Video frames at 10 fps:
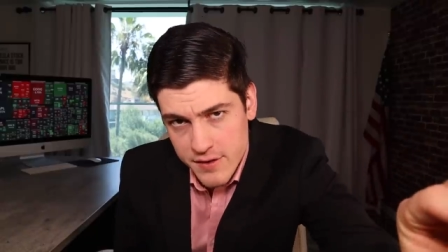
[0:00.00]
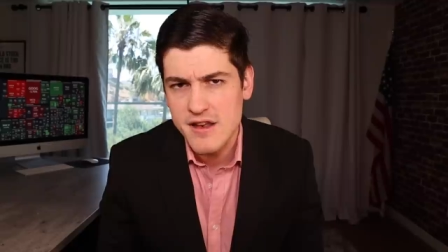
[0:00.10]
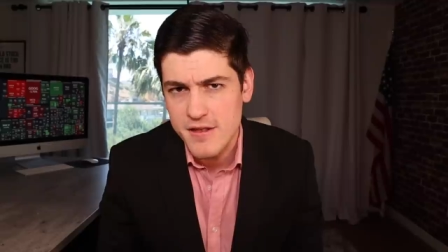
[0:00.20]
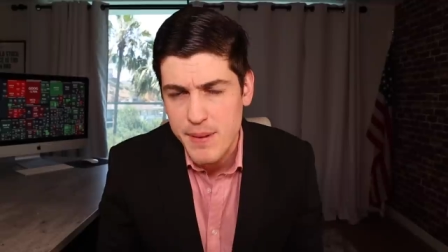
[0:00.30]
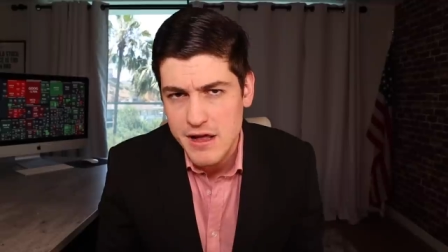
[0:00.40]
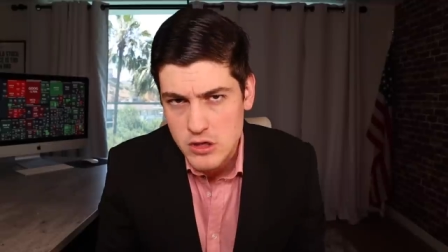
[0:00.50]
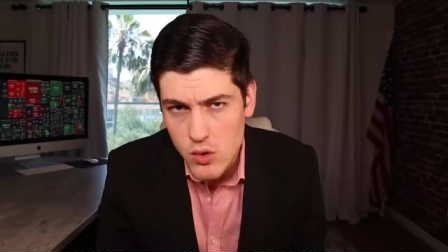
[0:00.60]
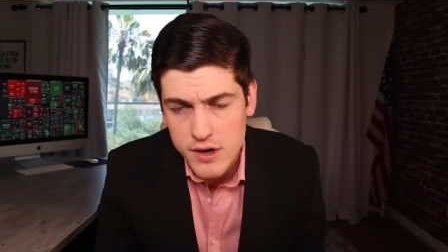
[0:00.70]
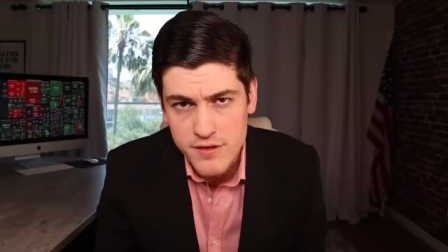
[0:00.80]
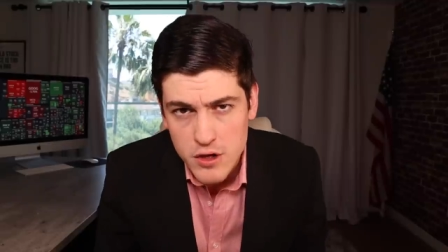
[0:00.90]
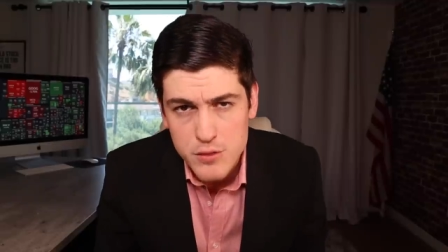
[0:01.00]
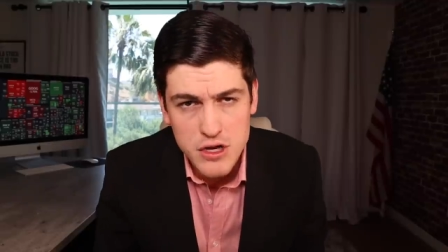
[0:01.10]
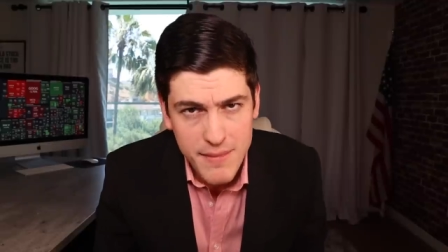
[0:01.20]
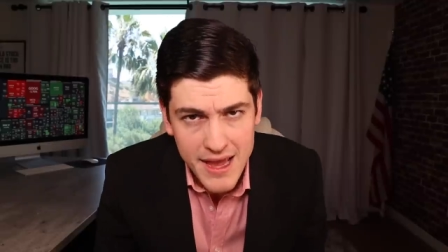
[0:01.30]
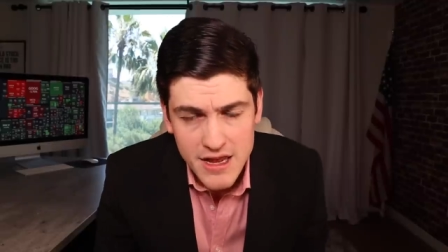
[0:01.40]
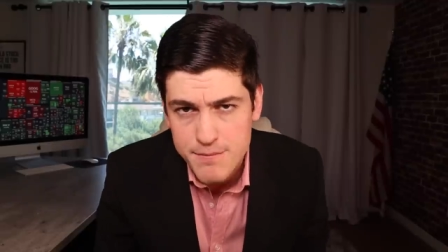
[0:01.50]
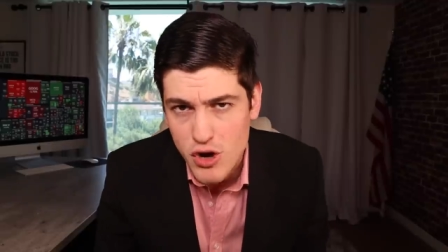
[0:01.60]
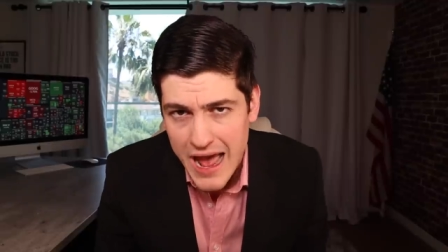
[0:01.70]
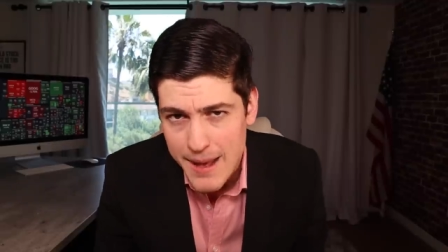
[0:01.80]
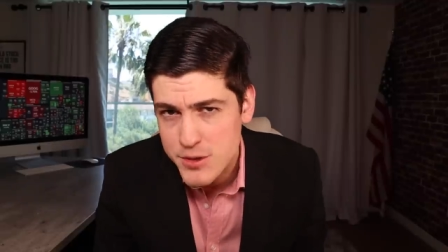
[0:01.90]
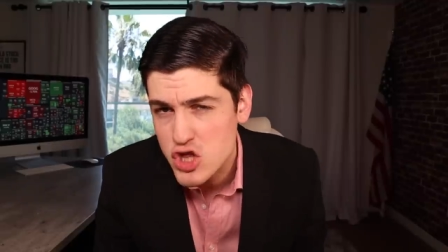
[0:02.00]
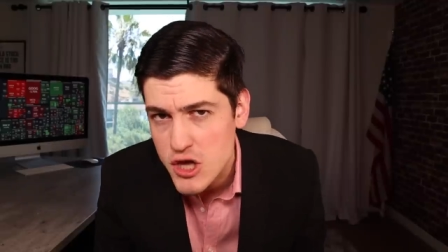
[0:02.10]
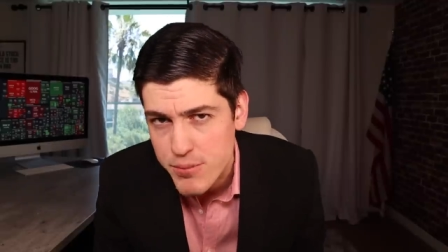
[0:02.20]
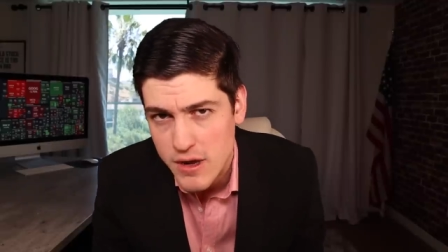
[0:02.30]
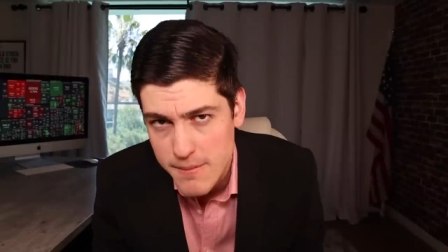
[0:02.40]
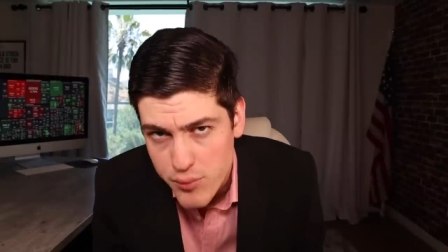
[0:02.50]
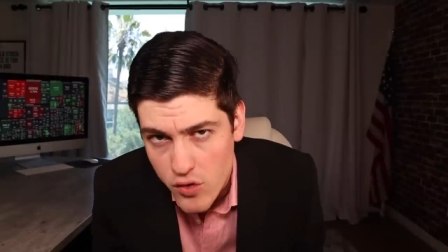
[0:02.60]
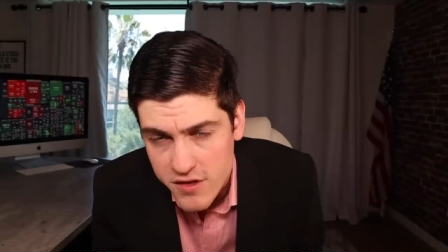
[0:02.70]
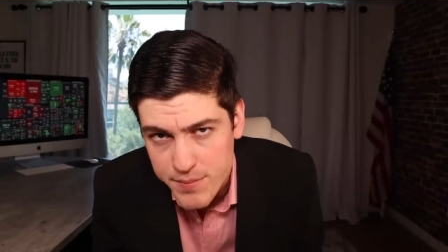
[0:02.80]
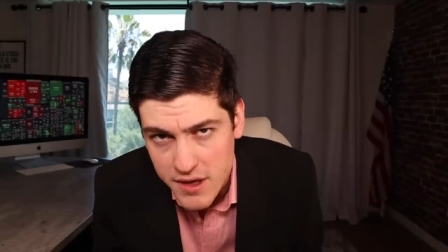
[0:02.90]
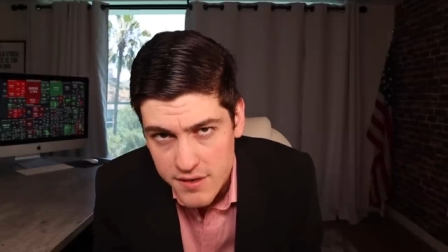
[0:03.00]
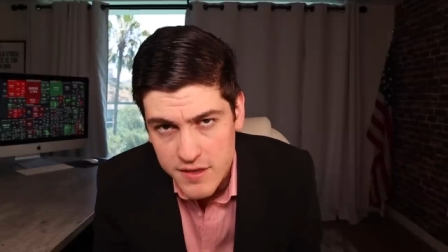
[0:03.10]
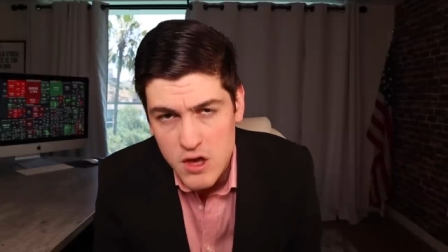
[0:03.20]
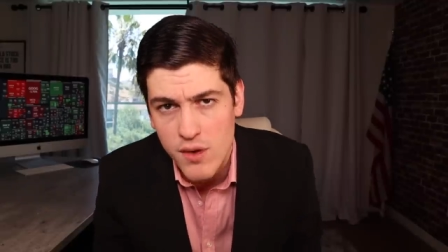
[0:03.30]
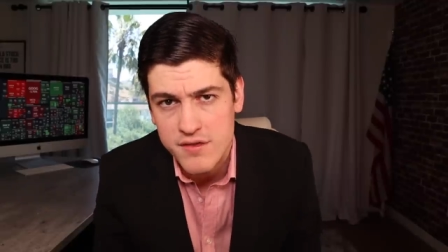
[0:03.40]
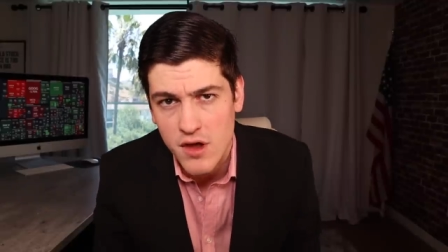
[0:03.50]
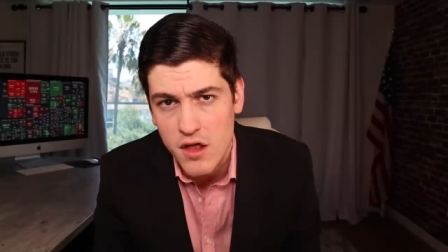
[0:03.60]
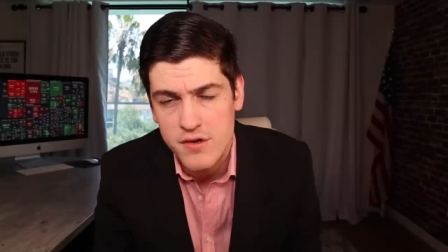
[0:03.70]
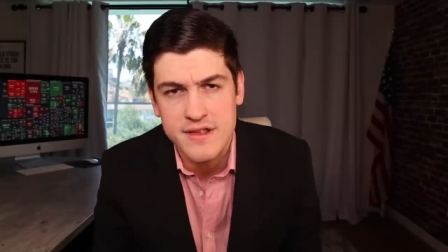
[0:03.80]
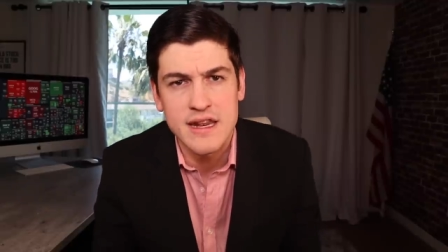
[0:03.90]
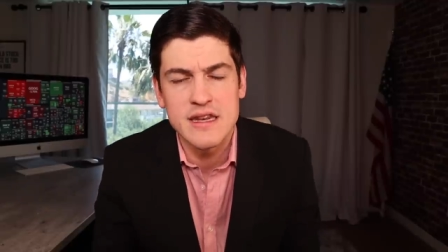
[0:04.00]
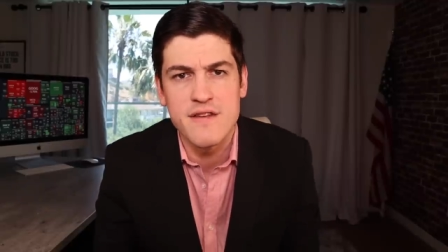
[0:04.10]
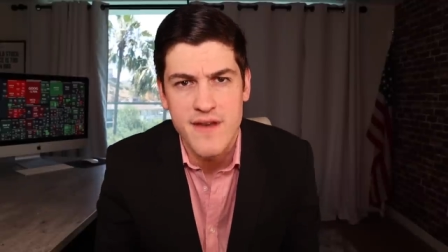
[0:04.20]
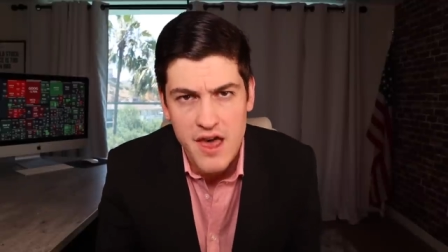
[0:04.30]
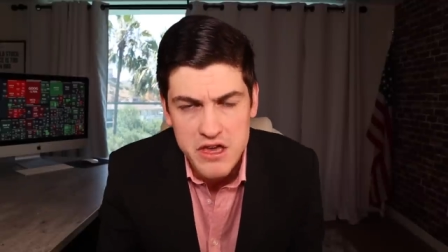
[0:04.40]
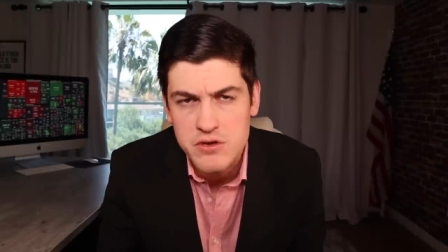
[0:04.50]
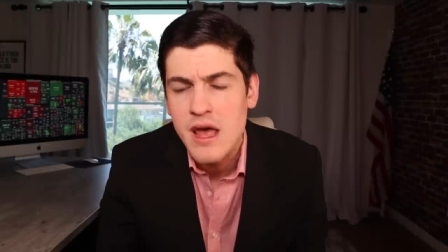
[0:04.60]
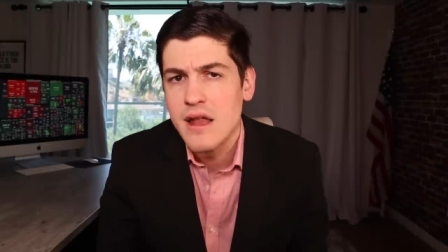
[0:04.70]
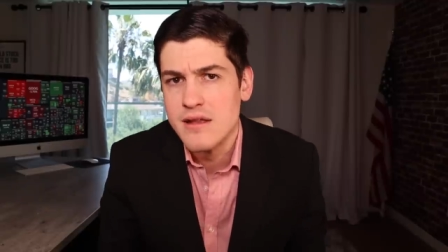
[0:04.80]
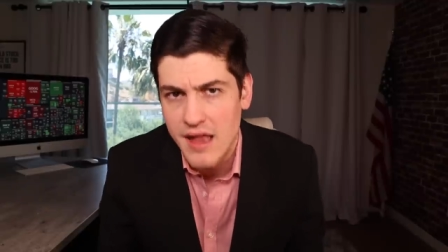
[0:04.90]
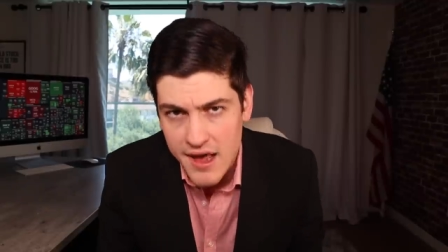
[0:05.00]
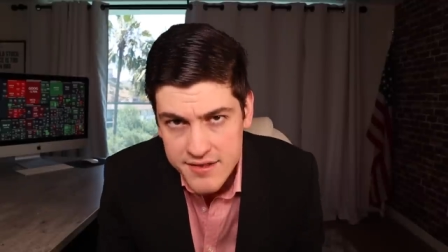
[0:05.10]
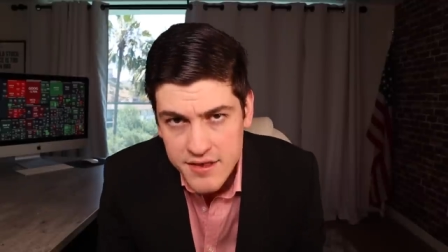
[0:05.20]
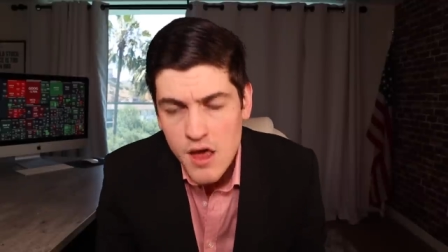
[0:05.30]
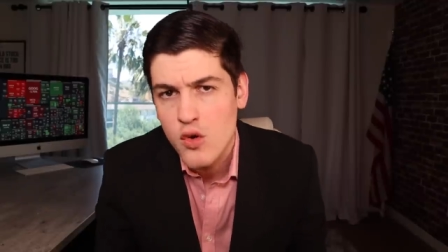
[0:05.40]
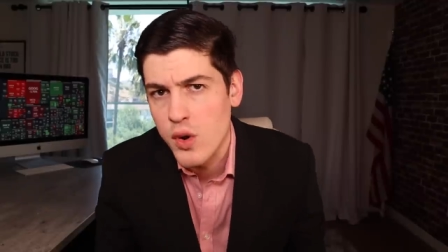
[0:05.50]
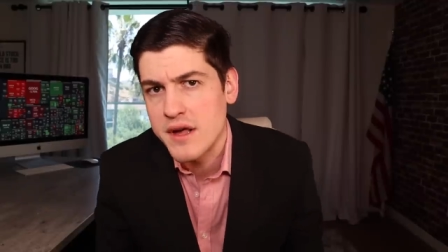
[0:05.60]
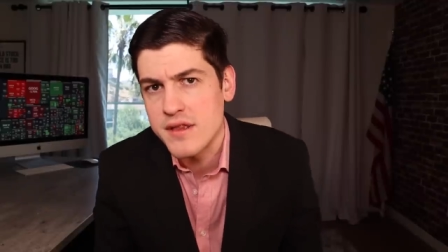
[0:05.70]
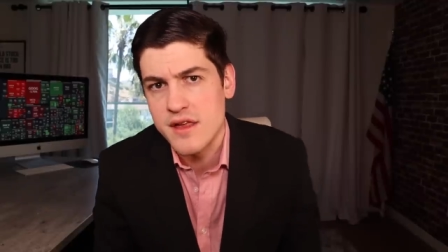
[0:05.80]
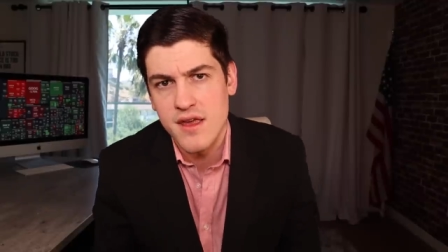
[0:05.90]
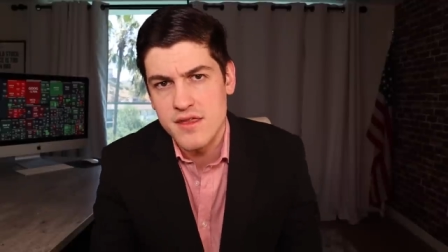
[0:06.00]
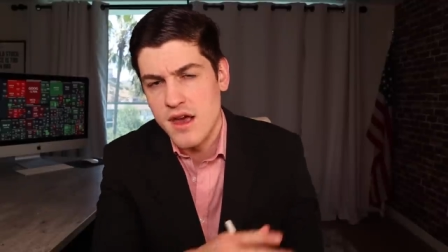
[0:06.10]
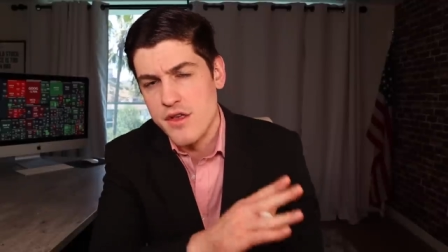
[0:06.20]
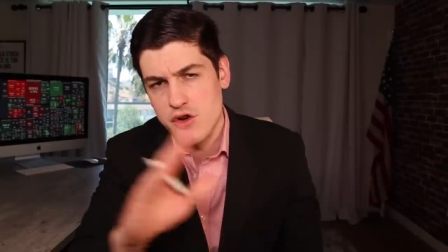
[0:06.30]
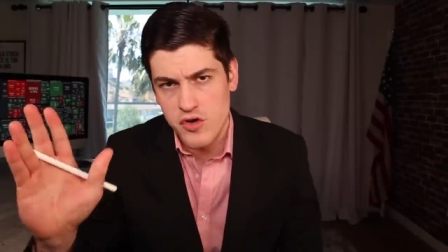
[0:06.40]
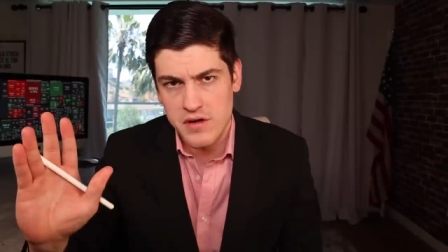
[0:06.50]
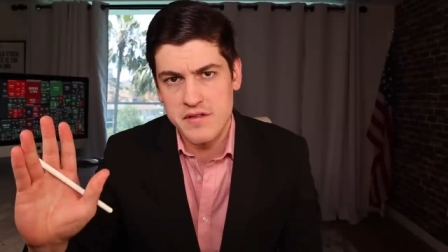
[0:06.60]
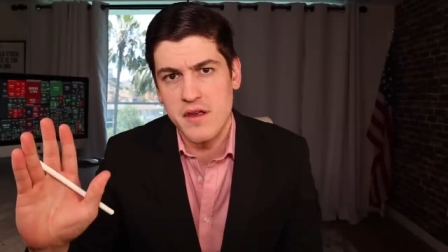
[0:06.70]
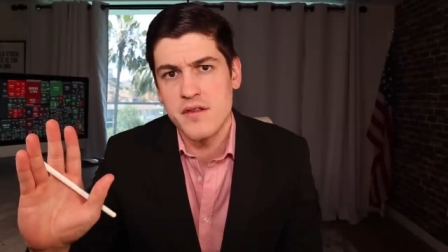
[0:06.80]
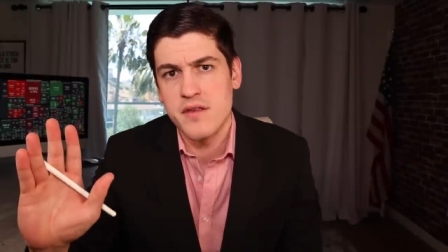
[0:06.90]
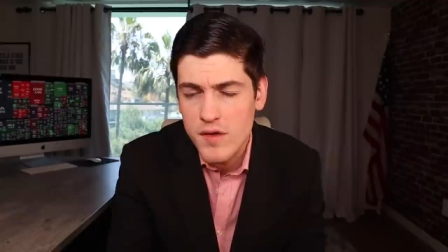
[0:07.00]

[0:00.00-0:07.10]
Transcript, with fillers: And despite lower consumer demand and perhaps cheaper imports because the U S dollar is getting devalued less quickly than the other currencies,